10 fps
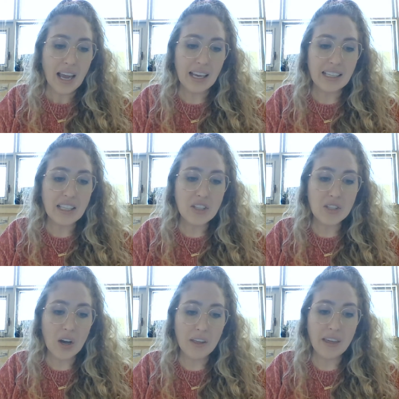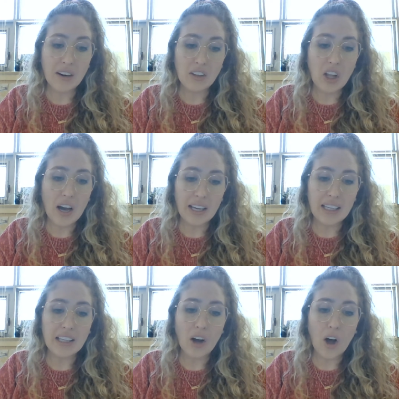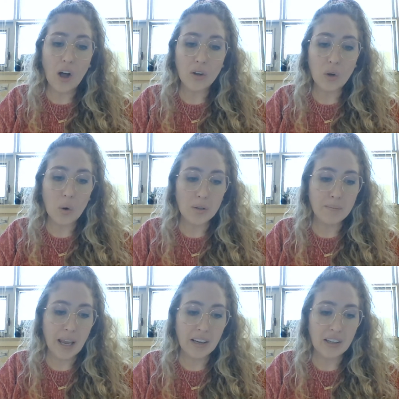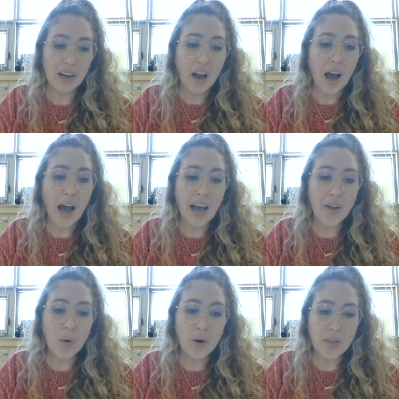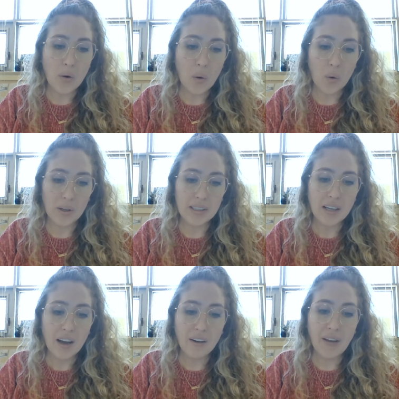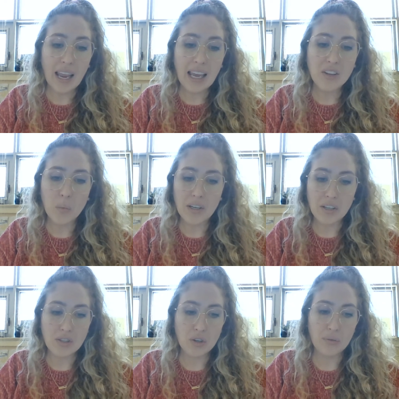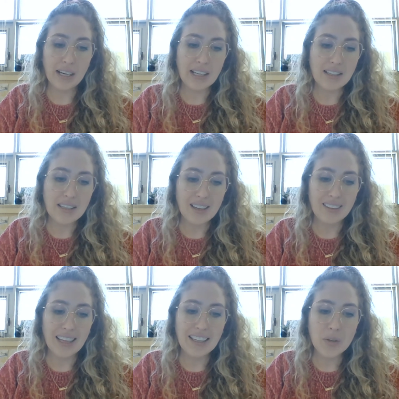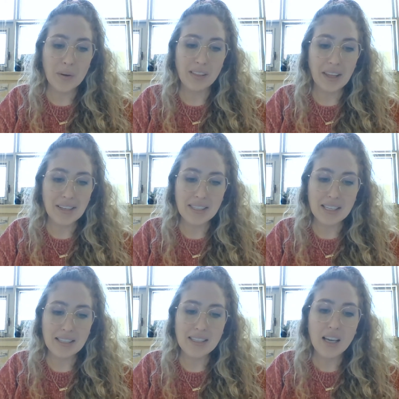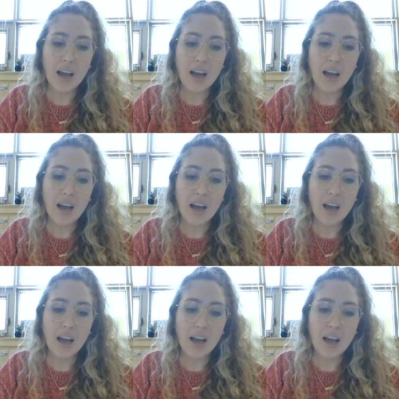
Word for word: and he saw there lying an all gold banner high o'er the hoard of hand wonders greatest, linked with lacelets.